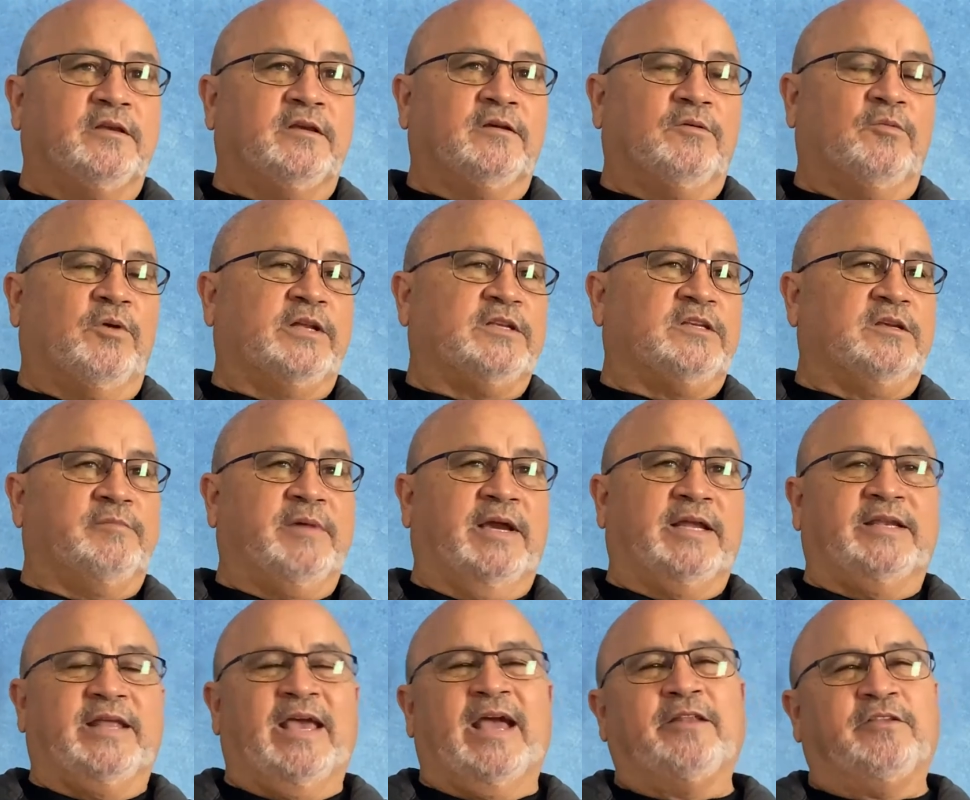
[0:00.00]
Mm. Watching
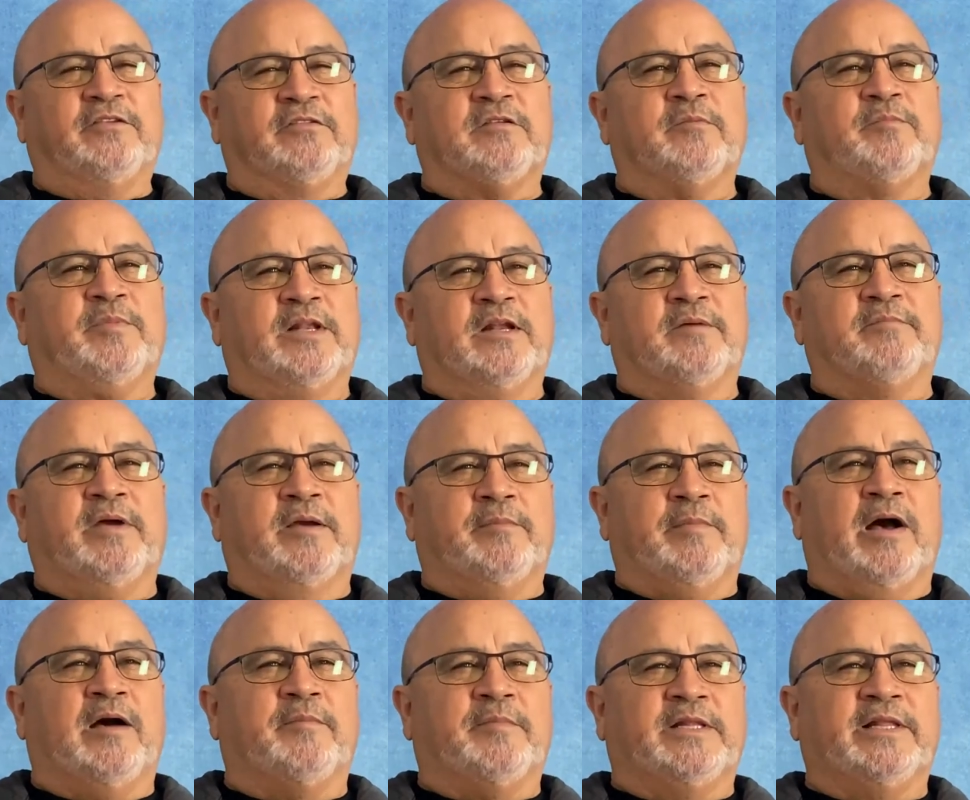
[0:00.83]
my dad used to beat up my
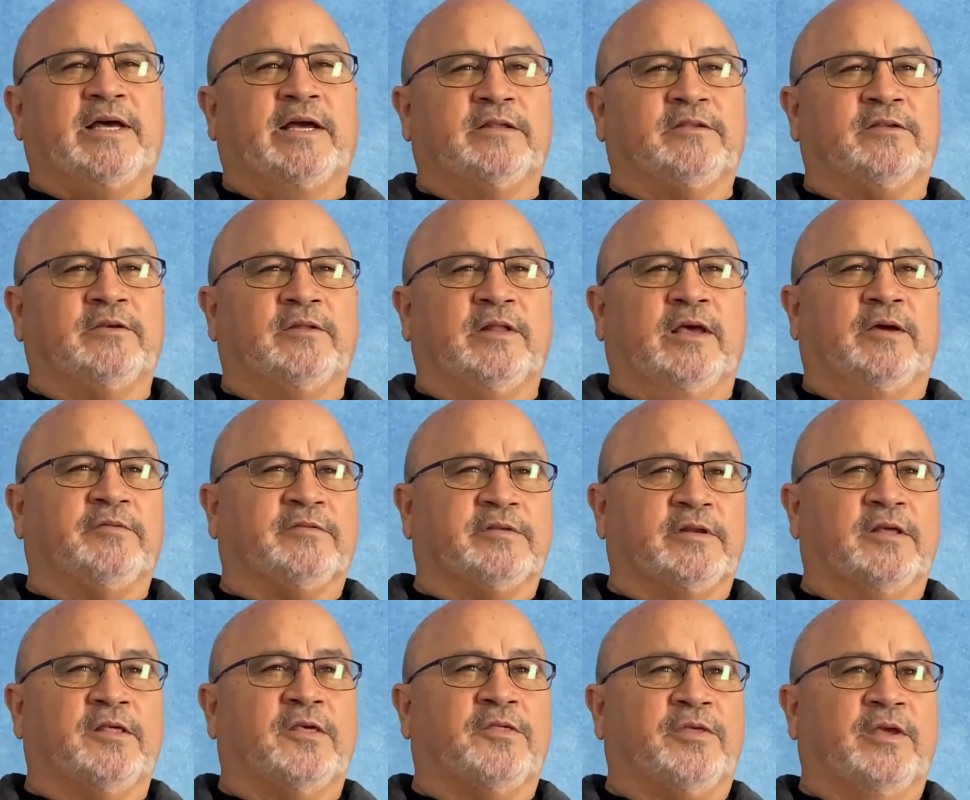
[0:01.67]
mom a lot too. That was
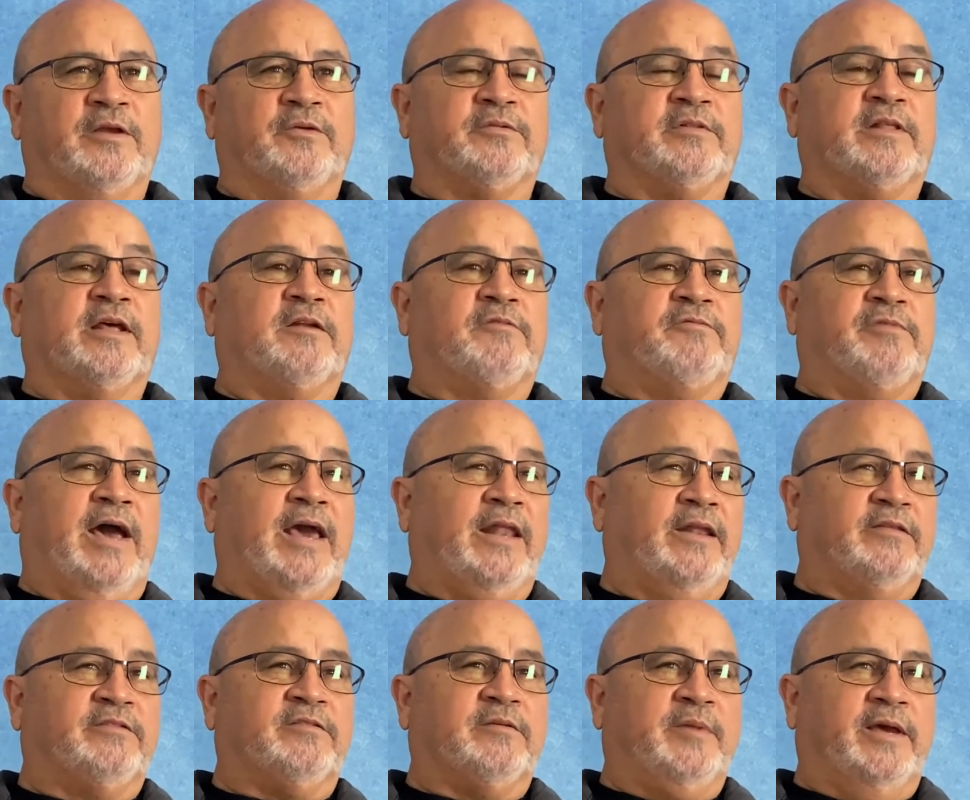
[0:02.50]
another thing. There was a lot of
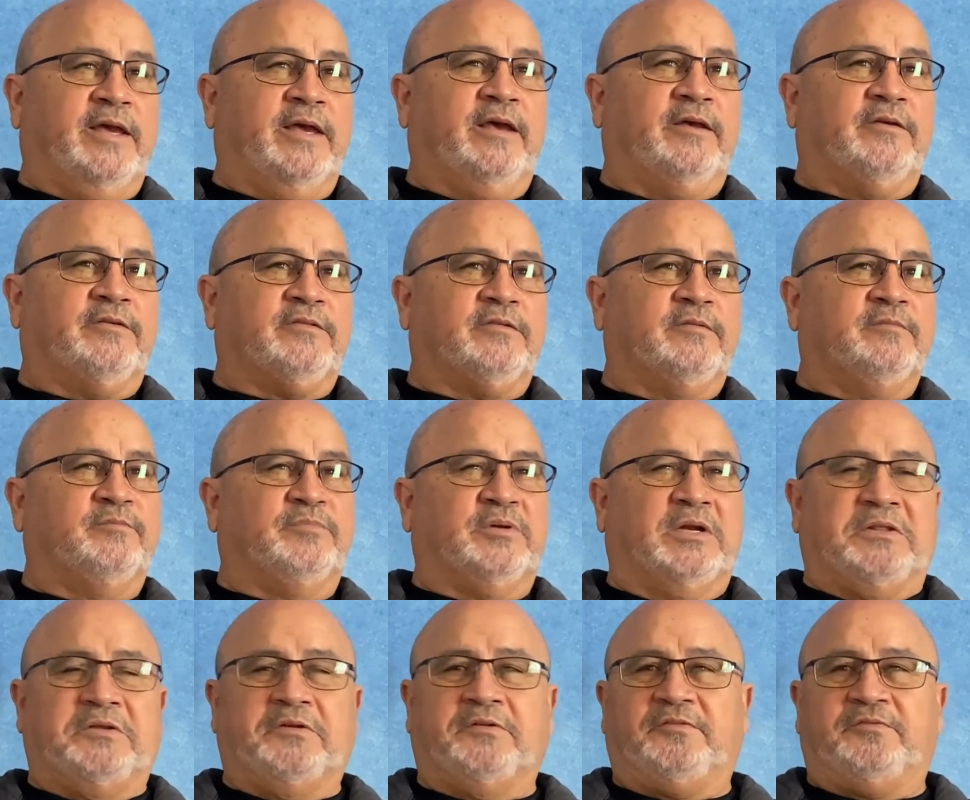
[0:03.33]
violence in my house.
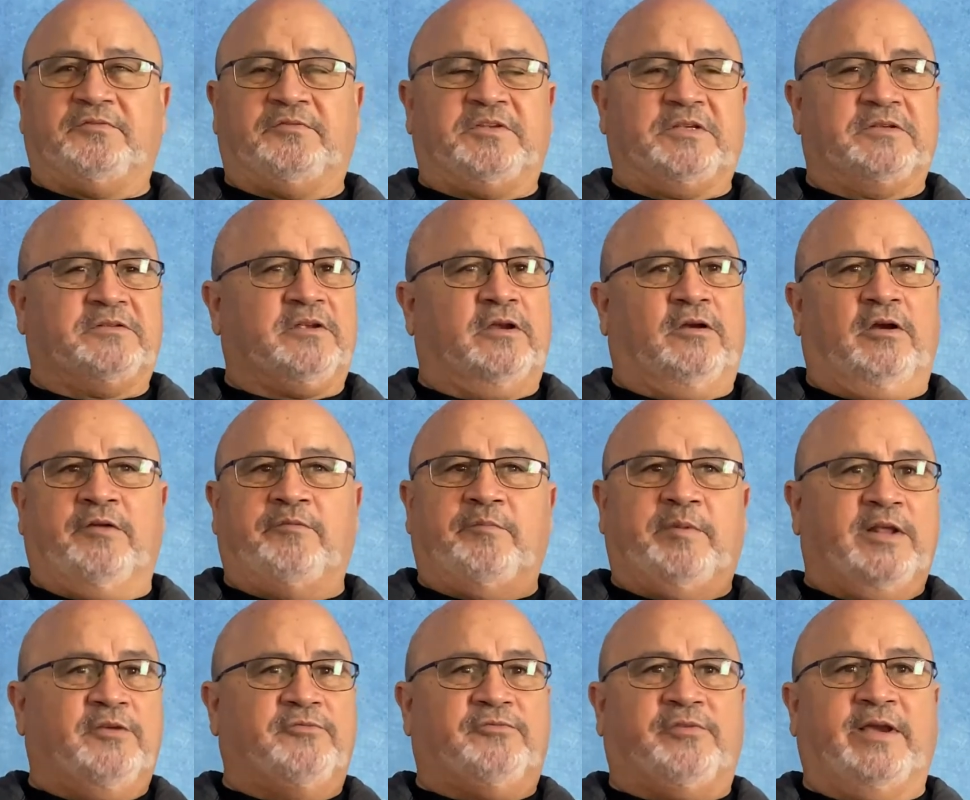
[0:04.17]
Brother, sister,
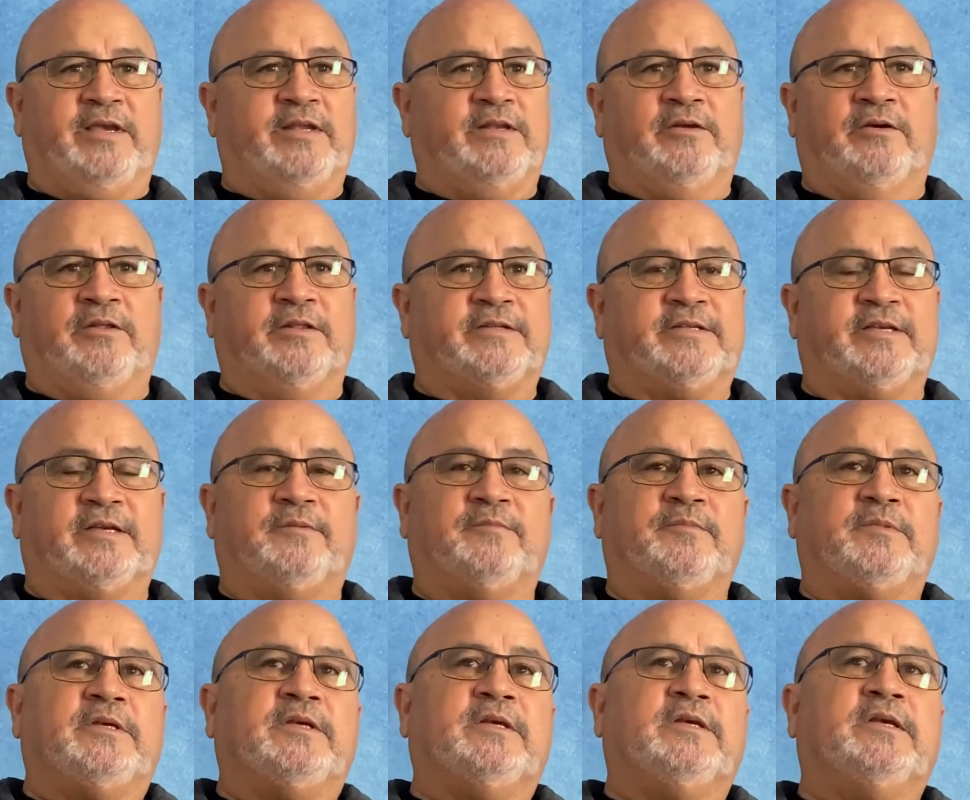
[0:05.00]
everybody fighting all the time.